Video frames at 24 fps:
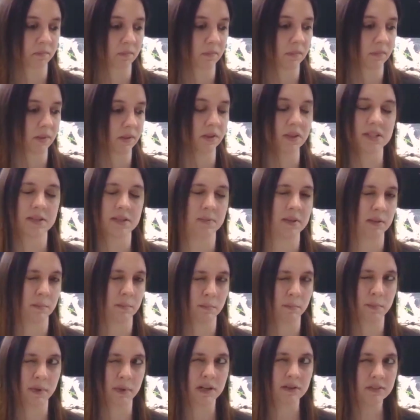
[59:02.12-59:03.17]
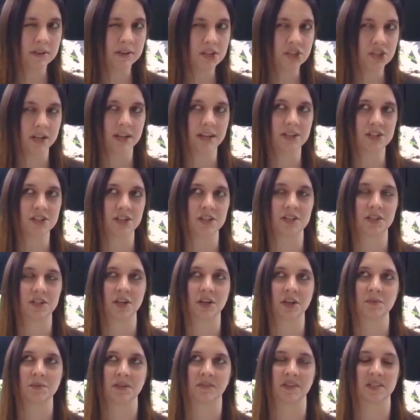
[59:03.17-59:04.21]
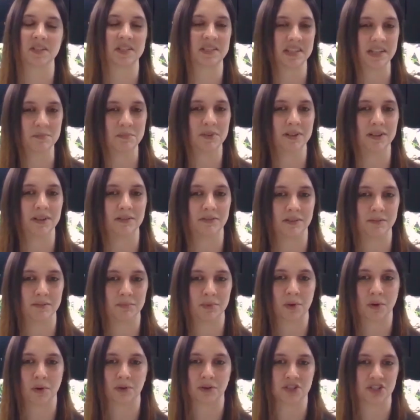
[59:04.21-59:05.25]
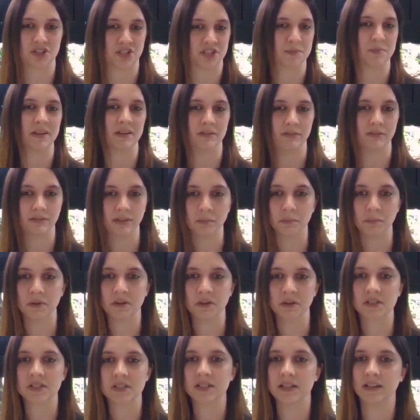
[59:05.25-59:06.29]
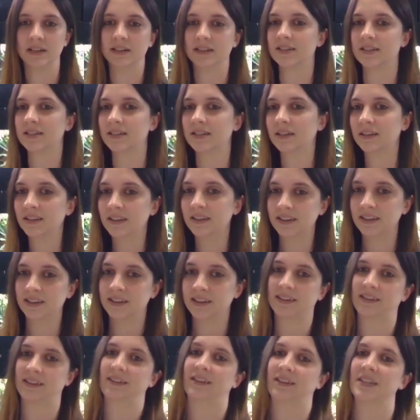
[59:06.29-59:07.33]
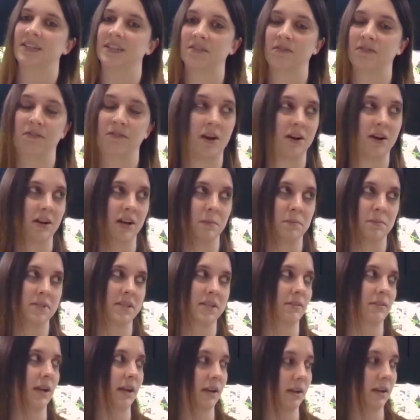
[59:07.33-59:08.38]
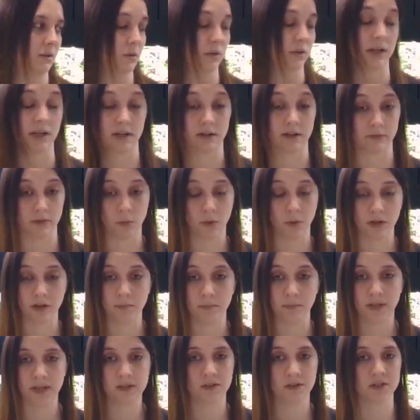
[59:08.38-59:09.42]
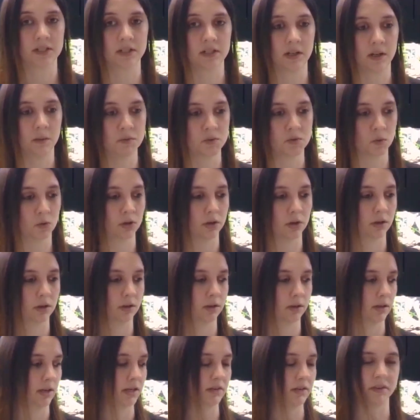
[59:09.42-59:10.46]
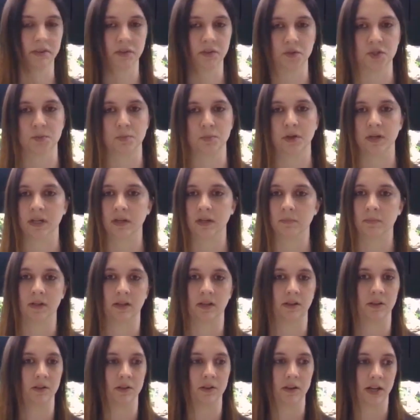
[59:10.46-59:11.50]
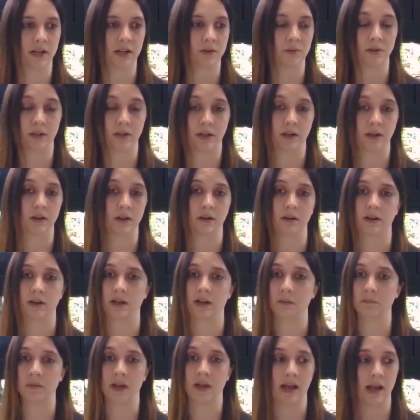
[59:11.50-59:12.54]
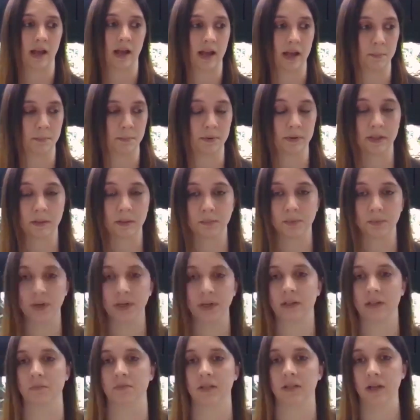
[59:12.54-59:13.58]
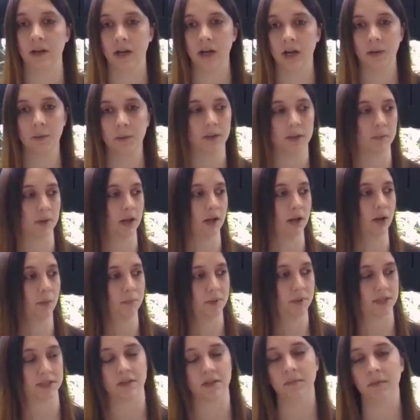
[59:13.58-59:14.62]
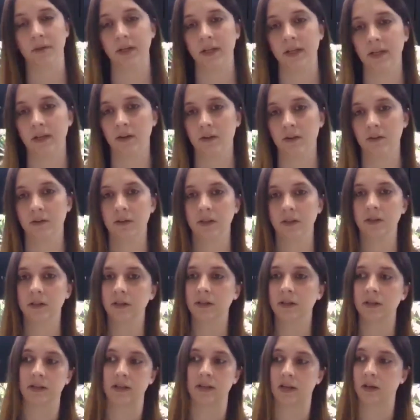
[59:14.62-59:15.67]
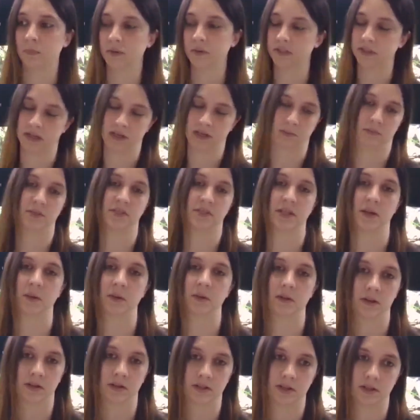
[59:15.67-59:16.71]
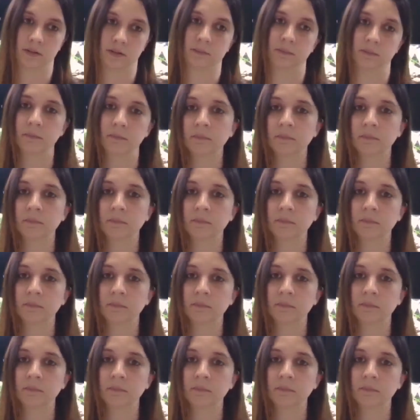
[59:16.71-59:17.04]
there needs to be a bit of a change in terms of the stigma of importers just being flippers. And that's the far opposite of what I ever want to be. There's times where I even lose money, but you know, I don't care. I'm happily bringing them to the hobby. I'm helping somebody out and helping the animals out long term.